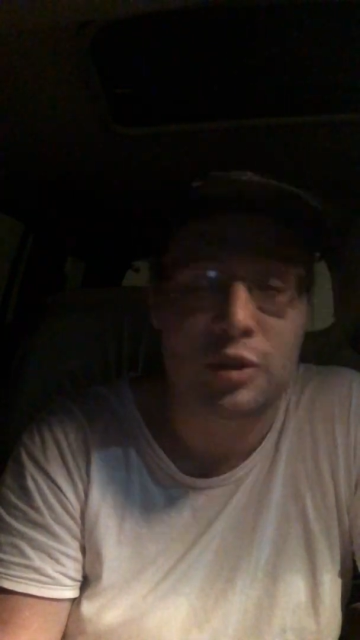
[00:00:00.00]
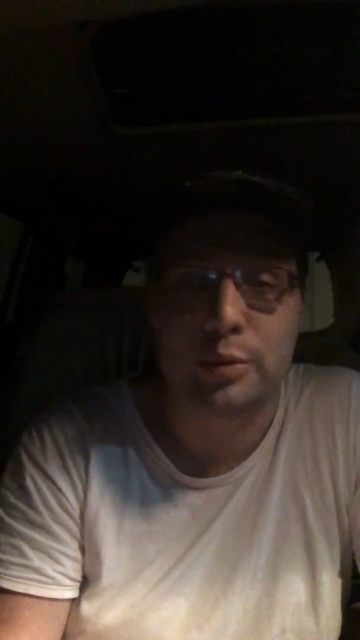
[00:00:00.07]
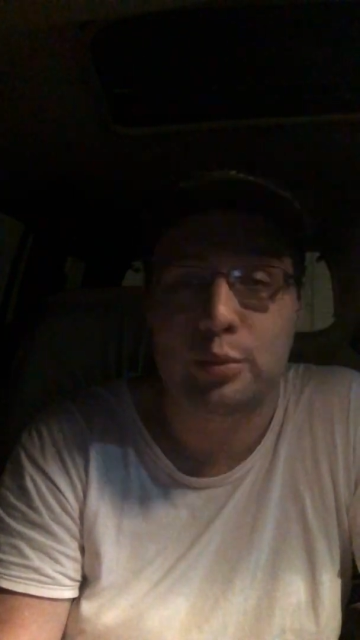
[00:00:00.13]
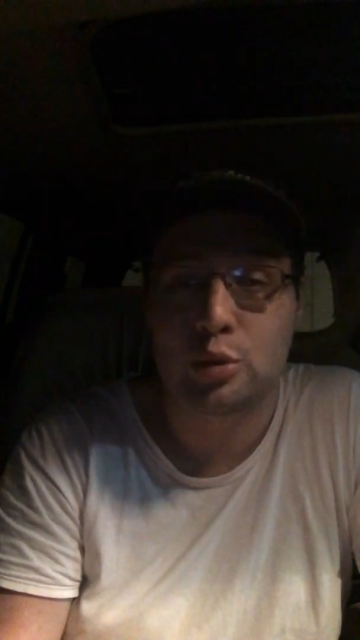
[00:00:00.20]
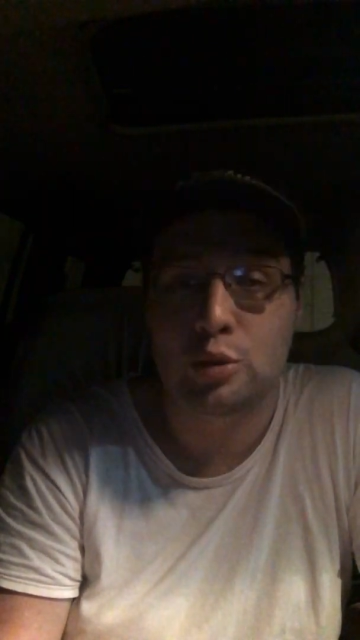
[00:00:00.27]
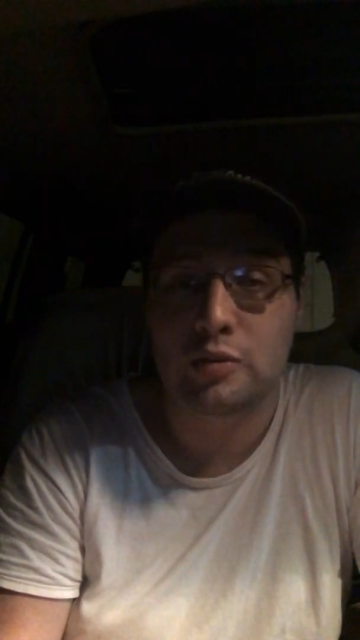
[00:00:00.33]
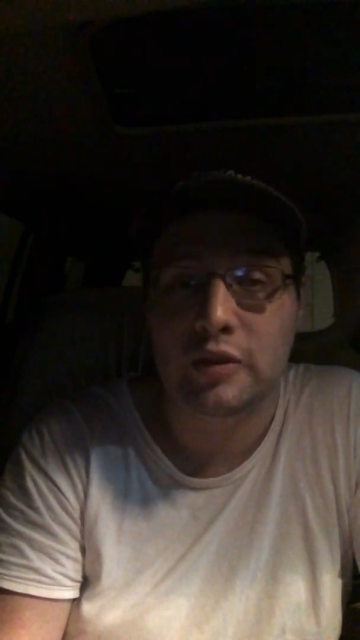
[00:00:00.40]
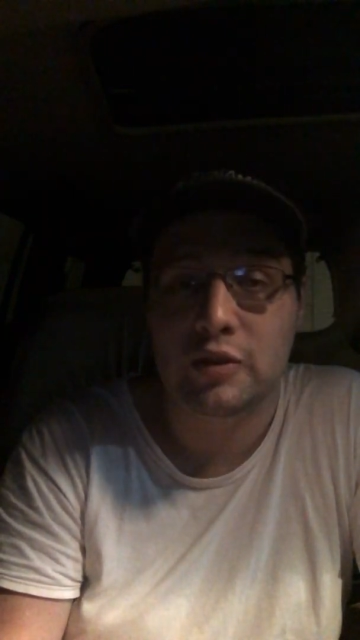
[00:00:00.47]

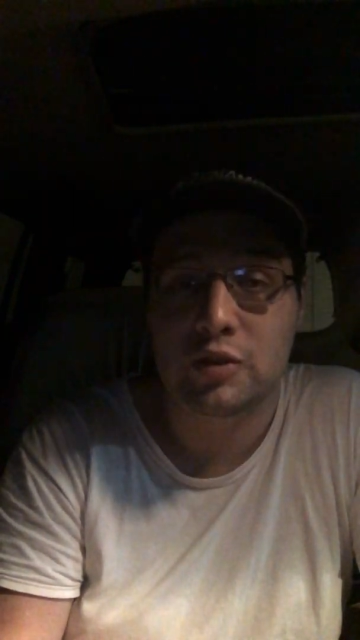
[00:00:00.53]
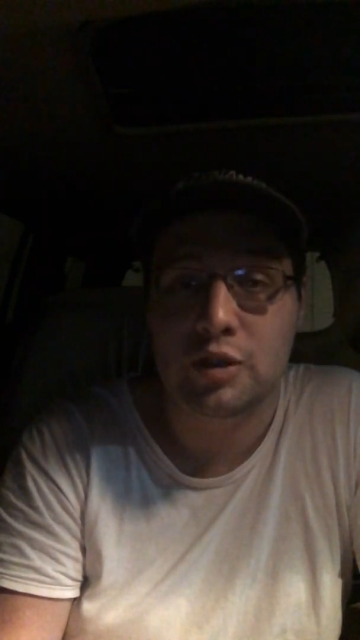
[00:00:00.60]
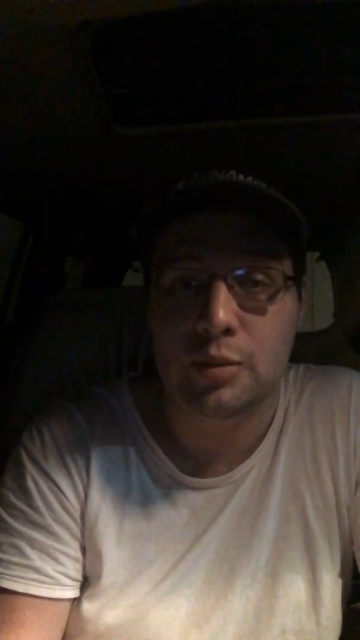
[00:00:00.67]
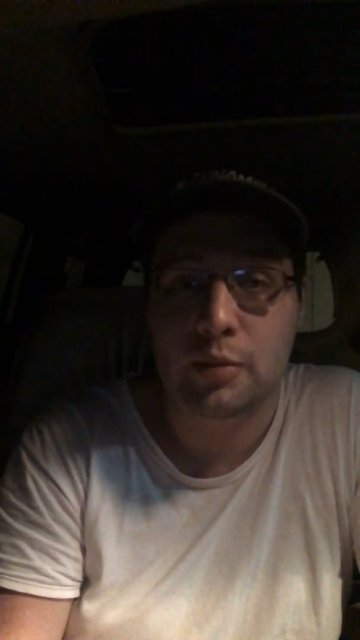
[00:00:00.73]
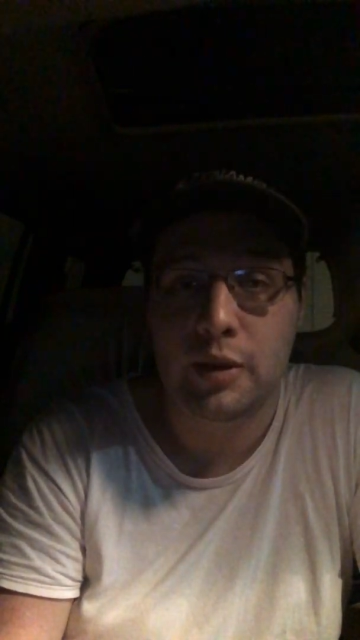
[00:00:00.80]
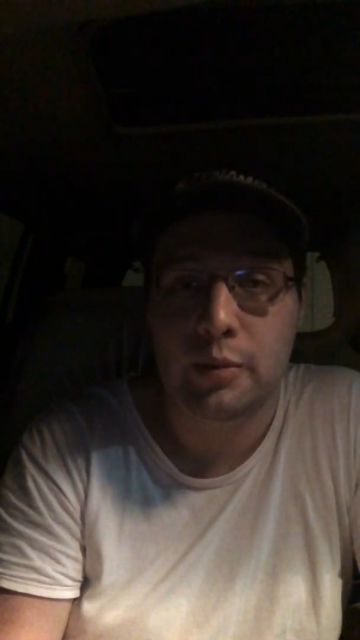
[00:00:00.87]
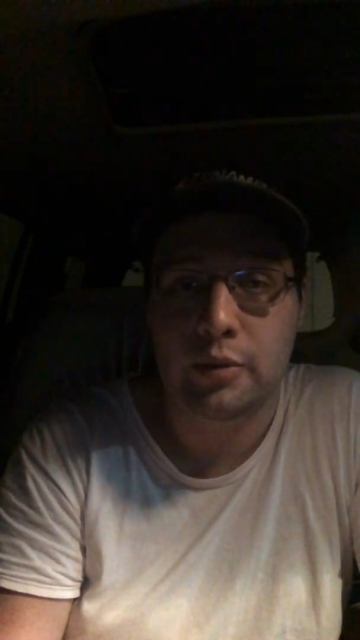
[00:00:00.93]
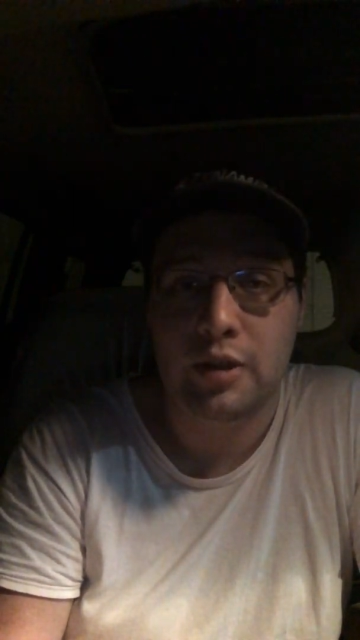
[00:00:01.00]
approve of certain
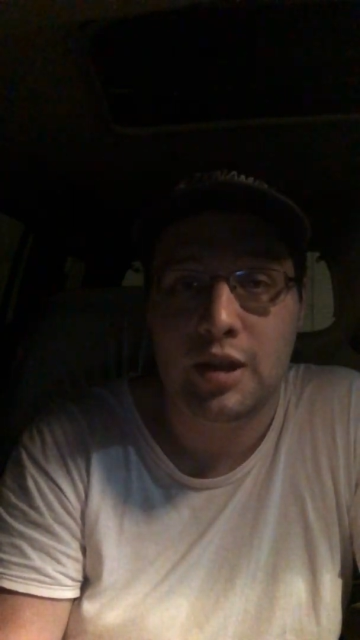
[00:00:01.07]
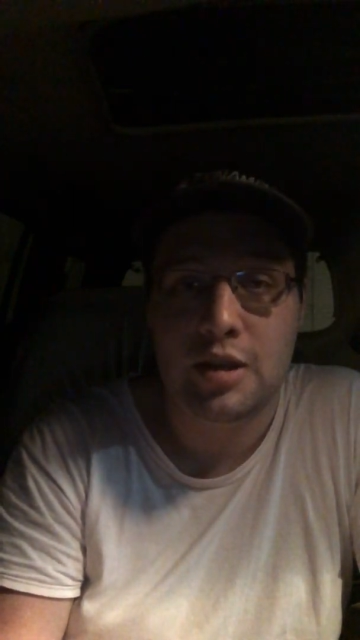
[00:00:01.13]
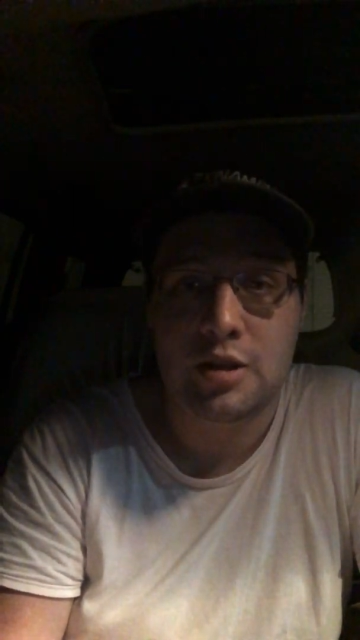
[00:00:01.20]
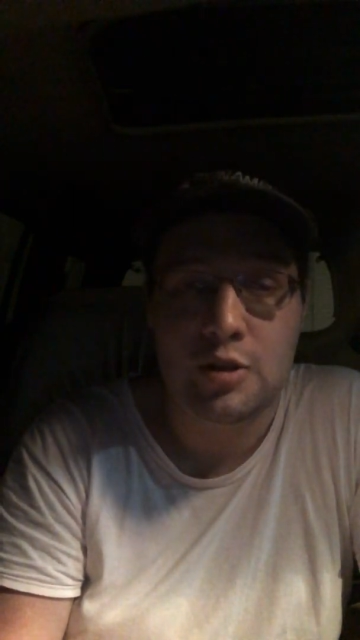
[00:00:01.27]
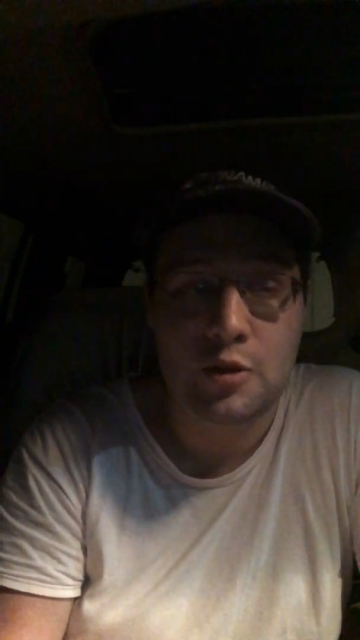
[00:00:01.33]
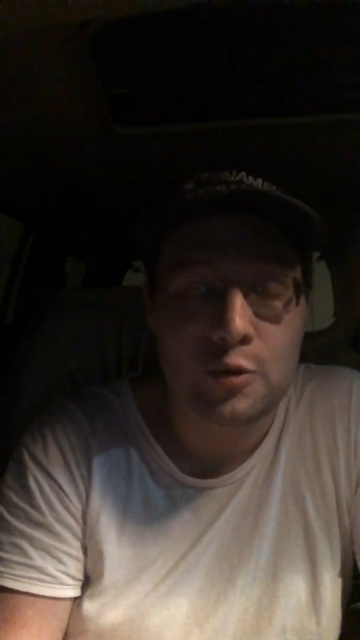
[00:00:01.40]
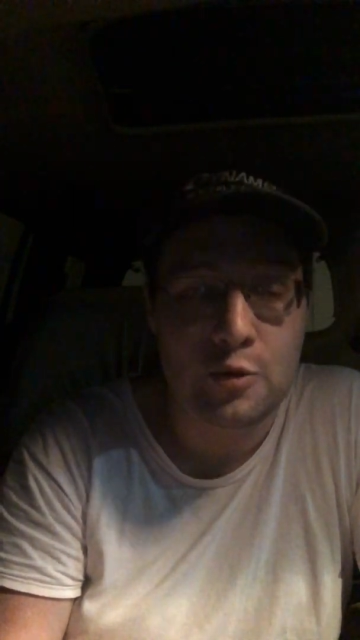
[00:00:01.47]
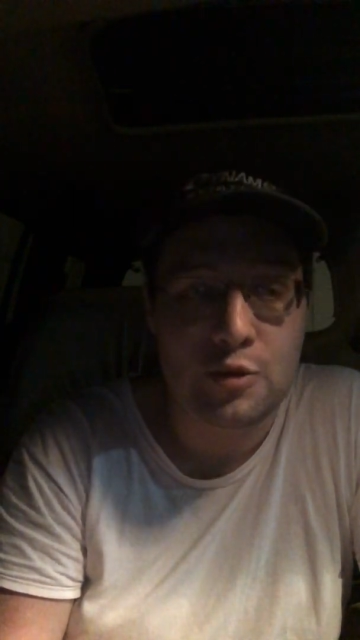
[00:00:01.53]
people that
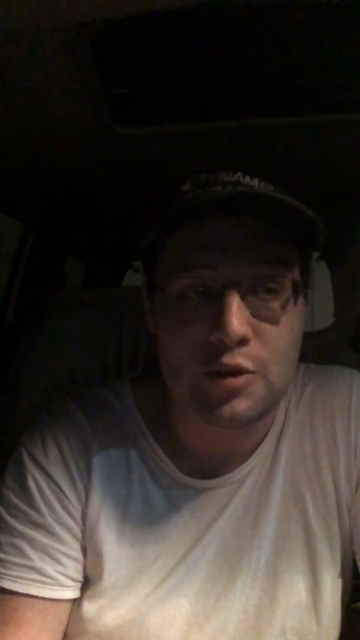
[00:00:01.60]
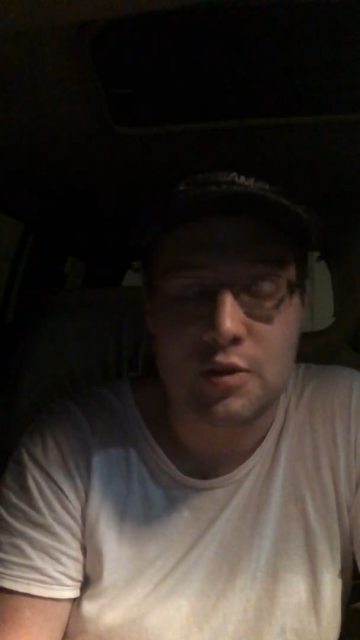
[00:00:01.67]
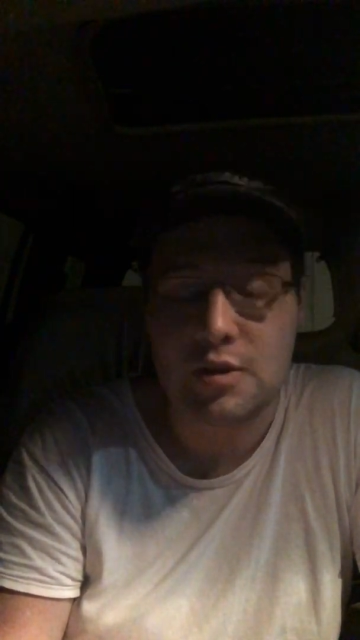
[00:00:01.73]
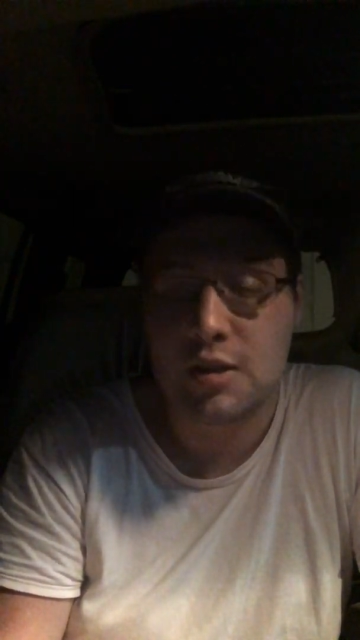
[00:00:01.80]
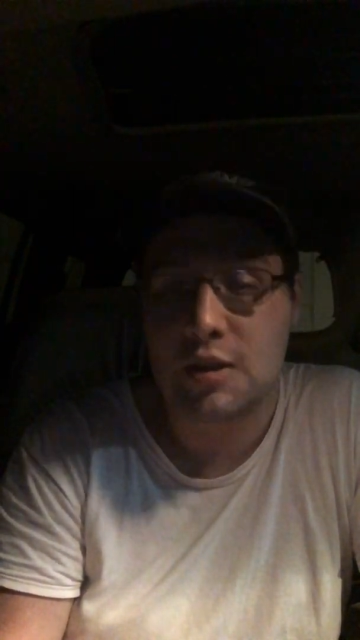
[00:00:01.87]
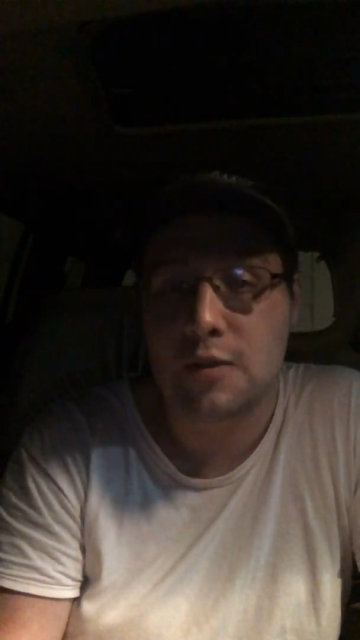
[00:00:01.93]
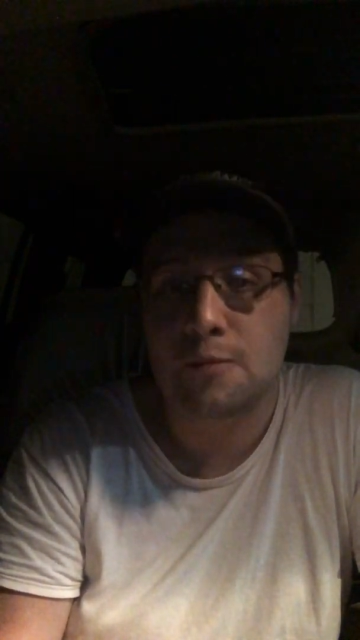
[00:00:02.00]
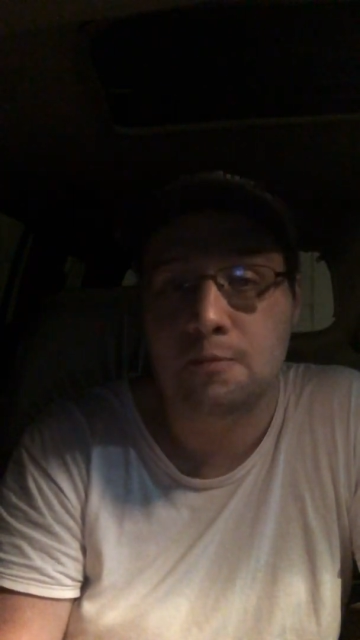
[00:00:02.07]
uses
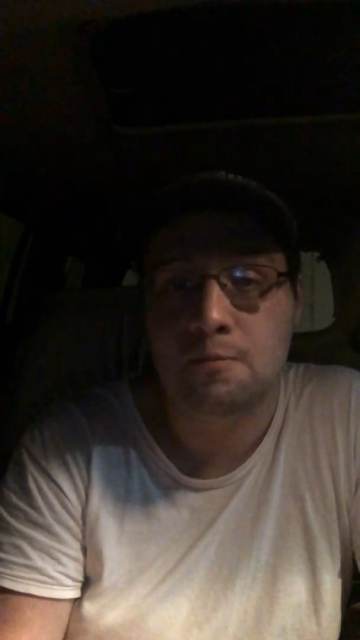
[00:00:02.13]
it.